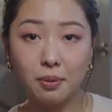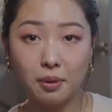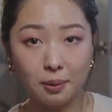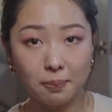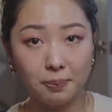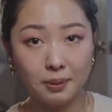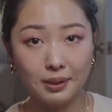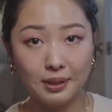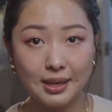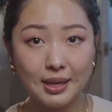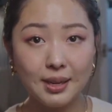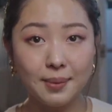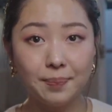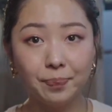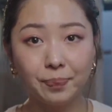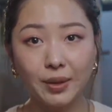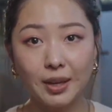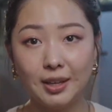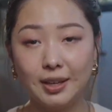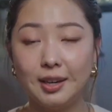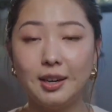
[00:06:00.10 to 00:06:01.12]
properly
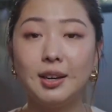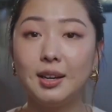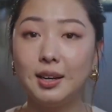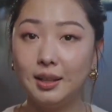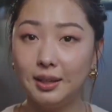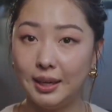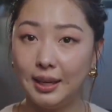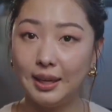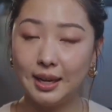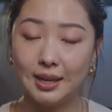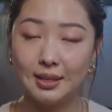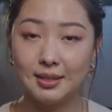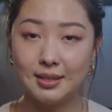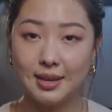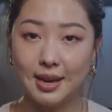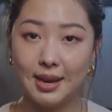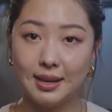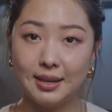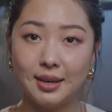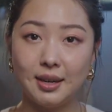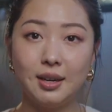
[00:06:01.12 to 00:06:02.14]
in a clean
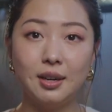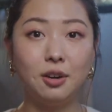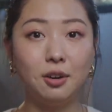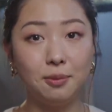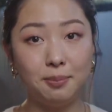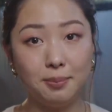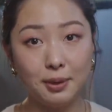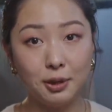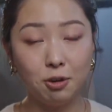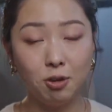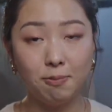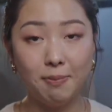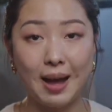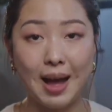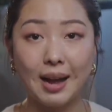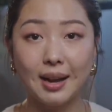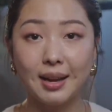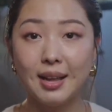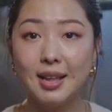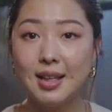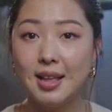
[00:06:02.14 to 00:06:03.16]
container or milk
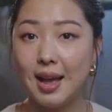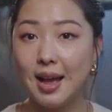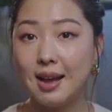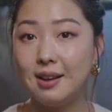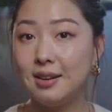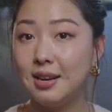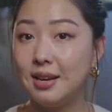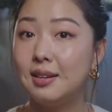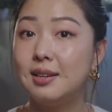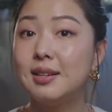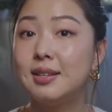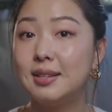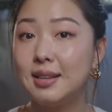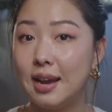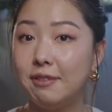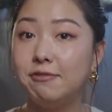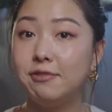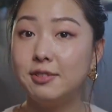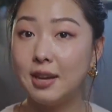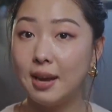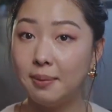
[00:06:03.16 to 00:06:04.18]
bag and in a
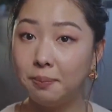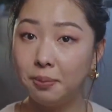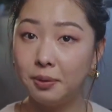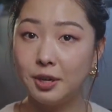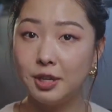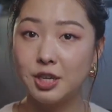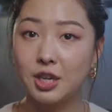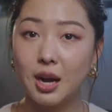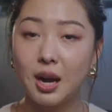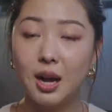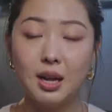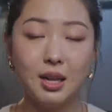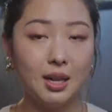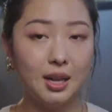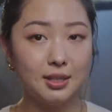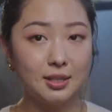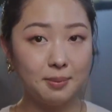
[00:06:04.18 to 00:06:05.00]
safe temperature,